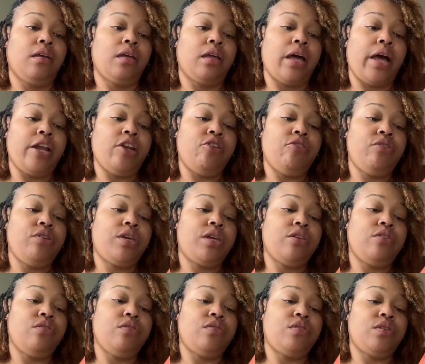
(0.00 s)
I know you
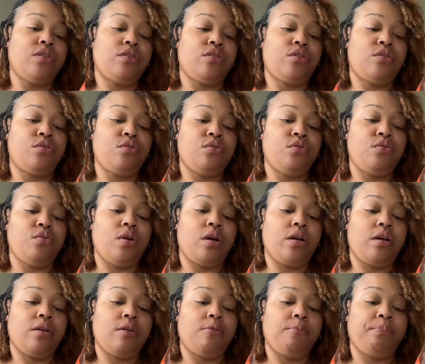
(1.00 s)
can use it to
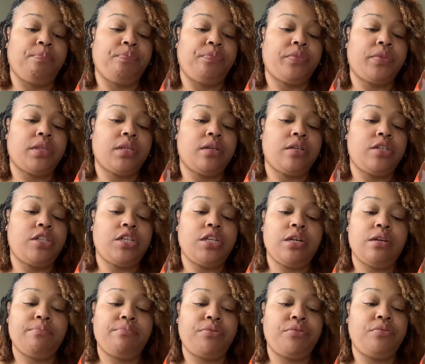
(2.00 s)
um,
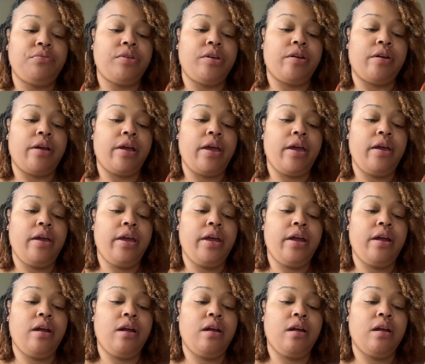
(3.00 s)
shampoo your
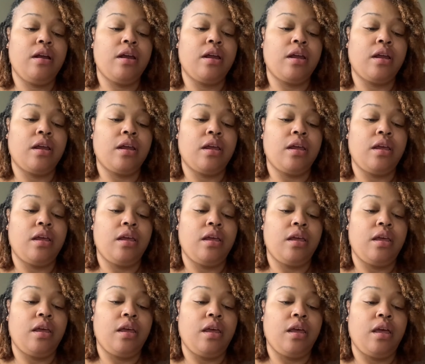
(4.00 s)
hair.
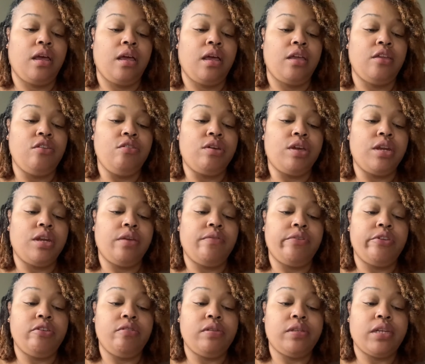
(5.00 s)
You can
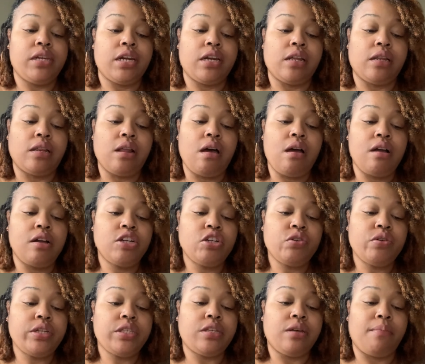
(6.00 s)
even use it in the
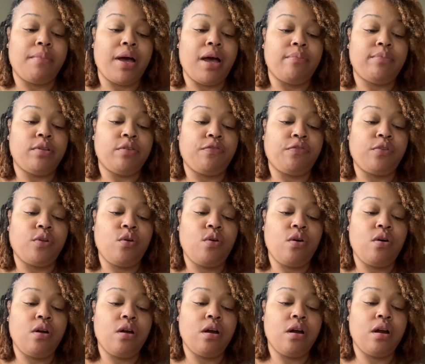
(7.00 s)
laundry to mop the
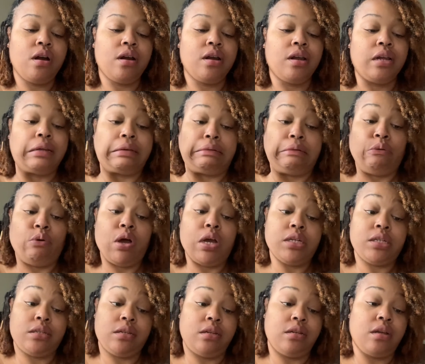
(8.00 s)
floor,
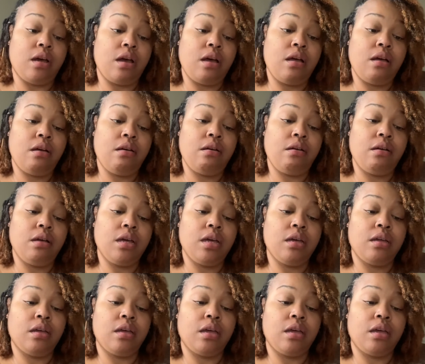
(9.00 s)
wash the dog.